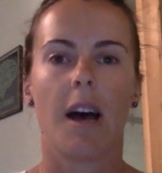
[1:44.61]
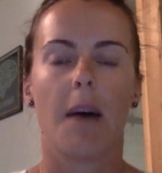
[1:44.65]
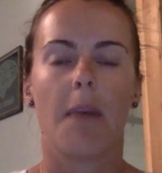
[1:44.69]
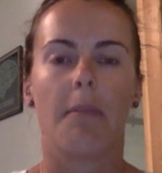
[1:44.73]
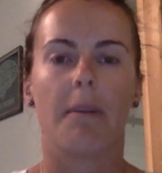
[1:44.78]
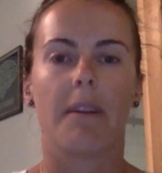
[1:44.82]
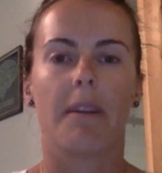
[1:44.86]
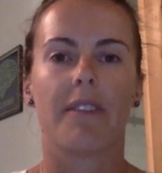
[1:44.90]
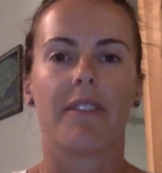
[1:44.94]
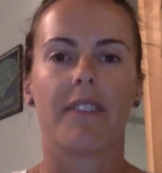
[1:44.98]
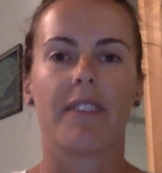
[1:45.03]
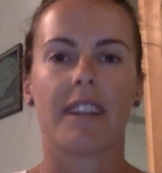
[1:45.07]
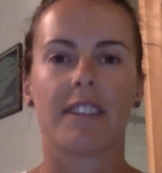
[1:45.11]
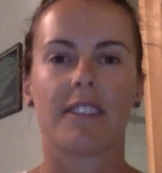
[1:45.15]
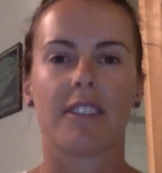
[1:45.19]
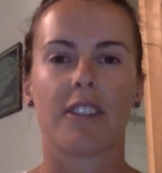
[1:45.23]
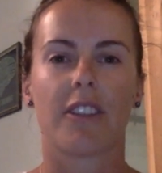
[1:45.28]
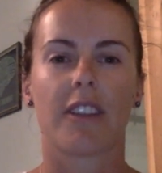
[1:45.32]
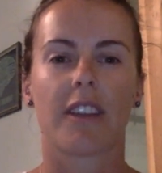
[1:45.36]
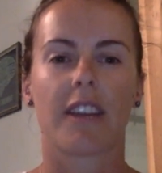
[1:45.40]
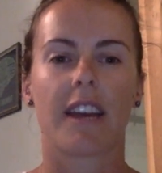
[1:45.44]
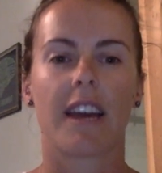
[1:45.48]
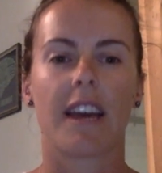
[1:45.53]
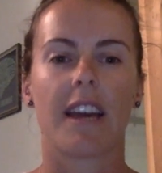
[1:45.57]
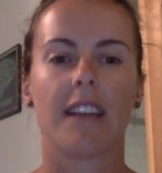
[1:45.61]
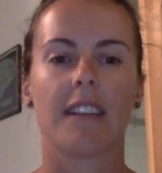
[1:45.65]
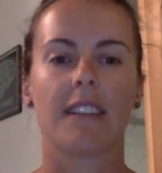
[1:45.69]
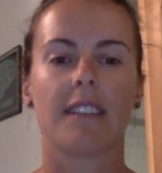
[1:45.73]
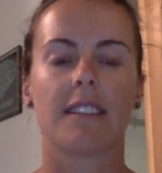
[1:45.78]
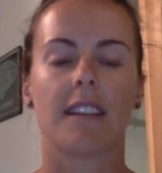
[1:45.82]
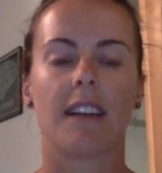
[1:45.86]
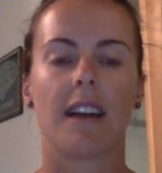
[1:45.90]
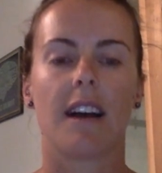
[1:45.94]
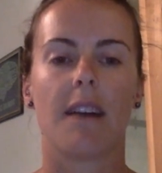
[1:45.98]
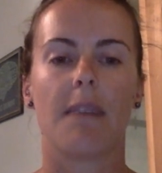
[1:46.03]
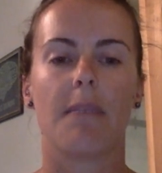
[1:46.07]
But if that's not the case,
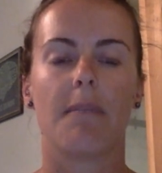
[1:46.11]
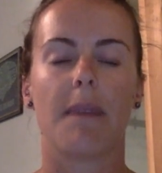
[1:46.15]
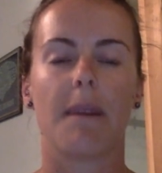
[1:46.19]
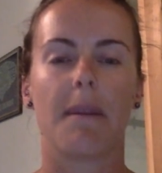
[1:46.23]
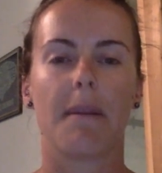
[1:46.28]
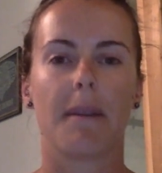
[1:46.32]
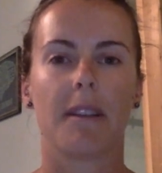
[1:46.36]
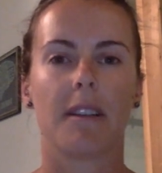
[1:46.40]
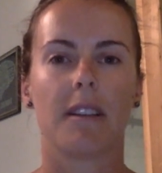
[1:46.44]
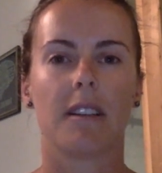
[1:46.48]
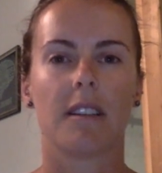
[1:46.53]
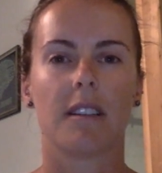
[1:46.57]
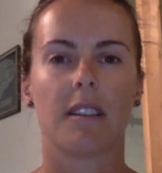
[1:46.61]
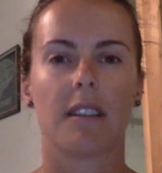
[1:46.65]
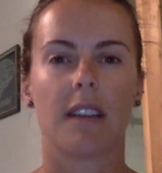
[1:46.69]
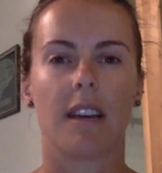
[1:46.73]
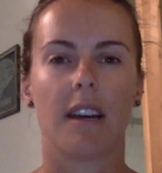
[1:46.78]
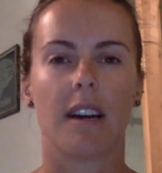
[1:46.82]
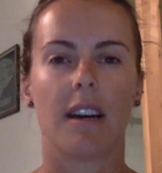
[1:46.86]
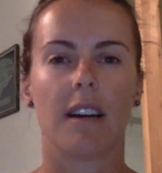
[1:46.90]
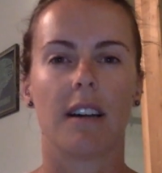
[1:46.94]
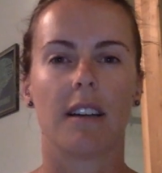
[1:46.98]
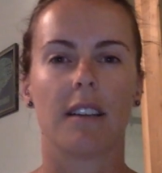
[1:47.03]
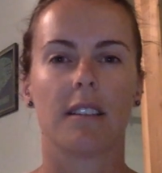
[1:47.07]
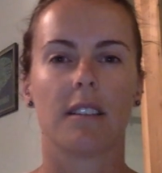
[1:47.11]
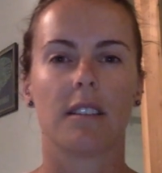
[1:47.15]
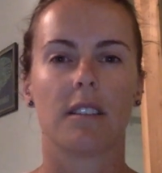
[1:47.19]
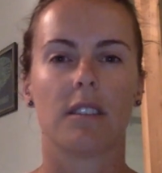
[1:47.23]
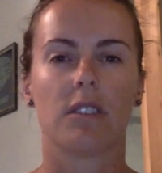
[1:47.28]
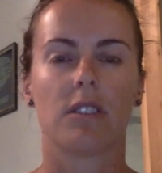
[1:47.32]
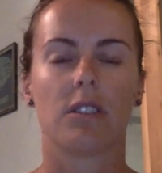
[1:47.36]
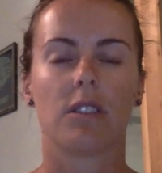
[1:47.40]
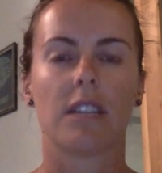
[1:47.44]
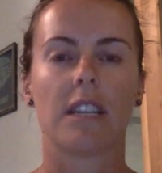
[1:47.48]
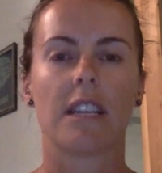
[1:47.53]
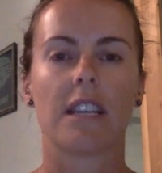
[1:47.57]
um, maybe uh,
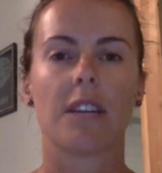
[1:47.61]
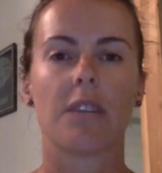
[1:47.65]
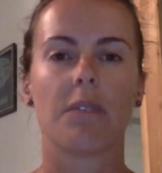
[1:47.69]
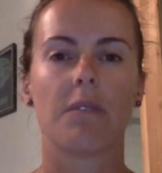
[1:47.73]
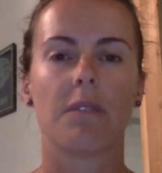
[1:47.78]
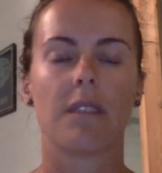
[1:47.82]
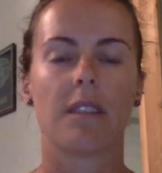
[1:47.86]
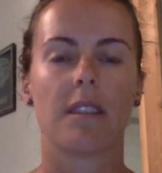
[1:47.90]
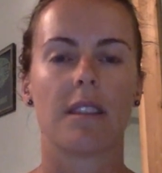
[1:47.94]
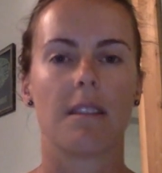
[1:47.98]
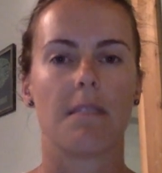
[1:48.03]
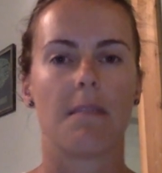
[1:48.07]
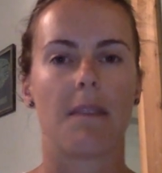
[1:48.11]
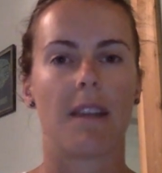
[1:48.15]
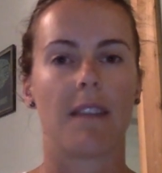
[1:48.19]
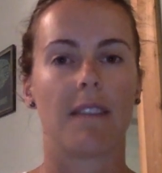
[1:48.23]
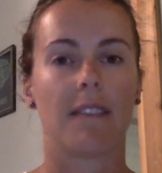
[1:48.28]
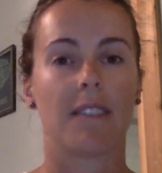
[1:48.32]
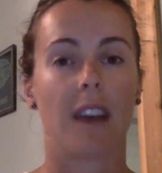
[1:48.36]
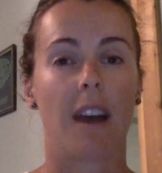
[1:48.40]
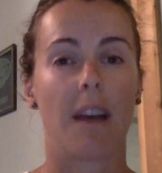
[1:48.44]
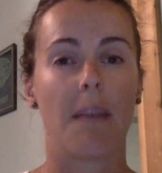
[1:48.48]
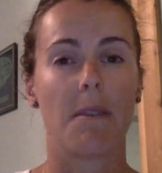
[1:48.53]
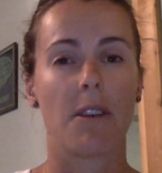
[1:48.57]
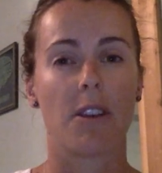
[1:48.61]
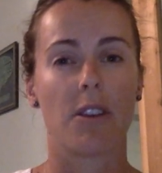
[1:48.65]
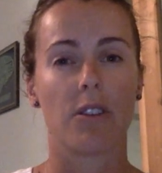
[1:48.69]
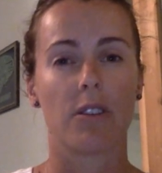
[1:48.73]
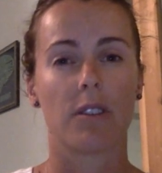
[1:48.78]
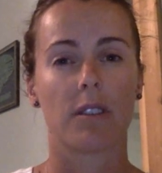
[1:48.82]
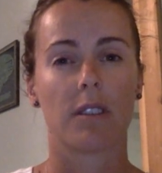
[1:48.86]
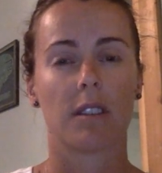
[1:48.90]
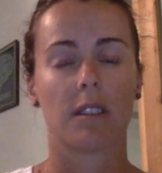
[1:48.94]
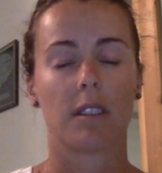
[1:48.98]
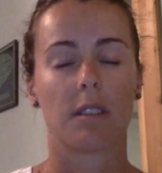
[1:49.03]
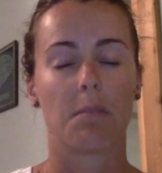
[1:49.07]
tinker with the amount of time that
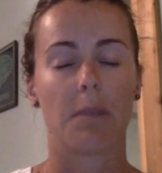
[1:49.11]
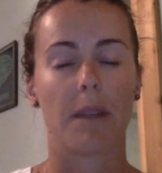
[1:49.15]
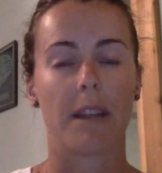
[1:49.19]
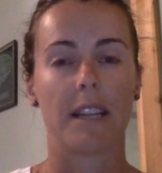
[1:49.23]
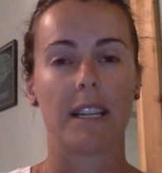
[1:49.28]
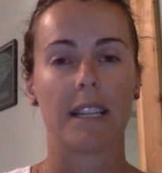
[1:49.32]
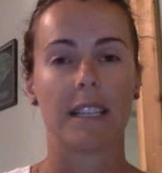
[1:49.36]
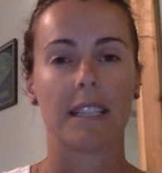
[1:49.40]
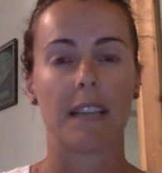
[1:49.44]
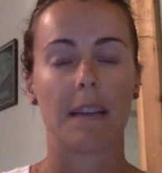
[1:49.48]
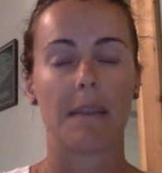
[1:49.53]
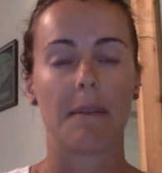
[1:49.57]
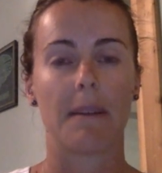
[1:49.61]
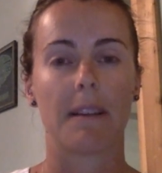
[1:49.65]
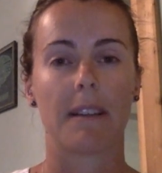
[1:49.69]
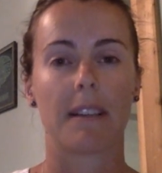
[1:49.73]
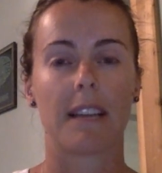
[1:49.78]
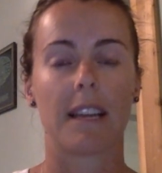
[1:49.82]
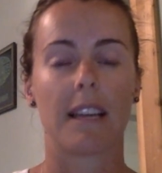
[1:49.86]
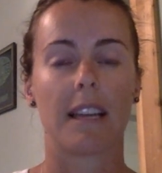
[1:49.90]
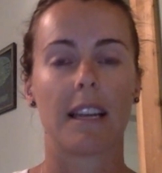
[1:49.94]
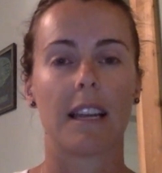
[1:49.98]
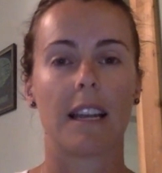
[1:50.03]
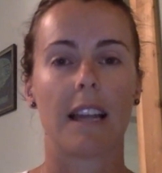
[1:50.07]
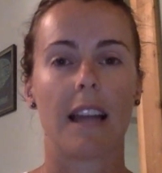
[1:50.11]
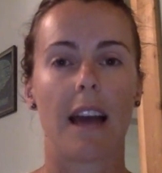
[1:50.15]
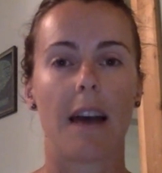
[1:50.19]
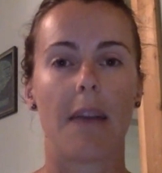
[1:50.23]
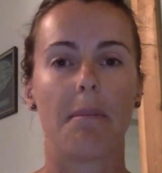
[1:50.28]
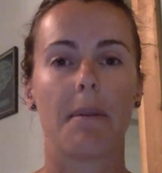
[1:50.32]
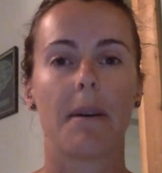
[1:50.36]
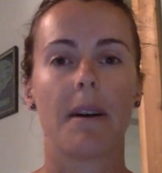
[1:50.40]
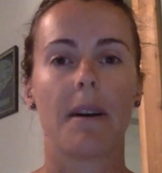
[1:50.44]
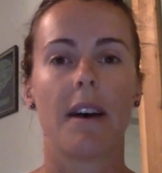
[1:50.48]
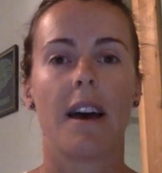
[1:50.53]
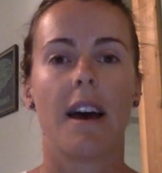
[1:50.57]
you're spending t- taking a nap